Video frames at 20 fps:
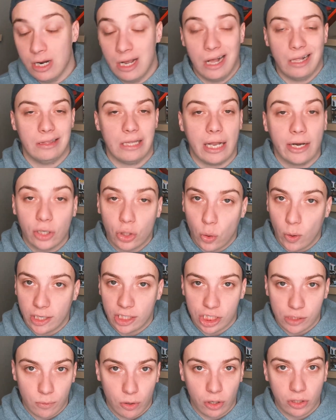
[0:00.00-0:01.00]
A lot of
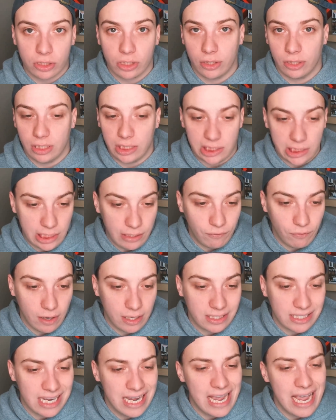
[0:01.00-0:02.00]
question marks on the
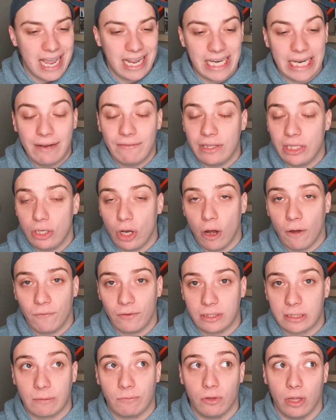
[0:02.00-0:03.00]
defense and even the
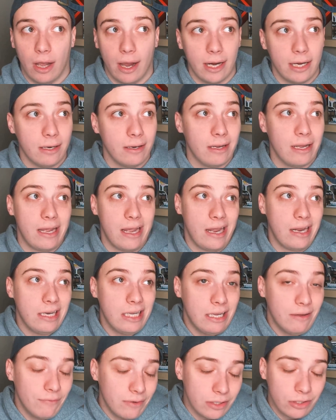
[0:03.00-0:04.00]
offensive line, and
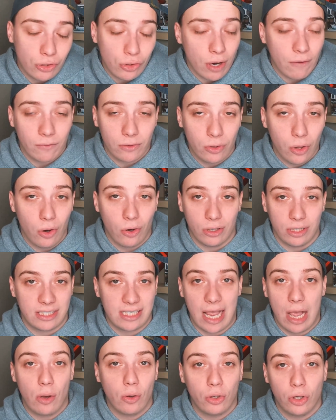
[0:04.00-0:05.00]
even Trevor Lawrence.
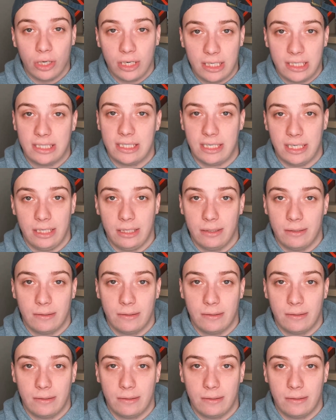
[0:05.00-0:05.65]
How good is he?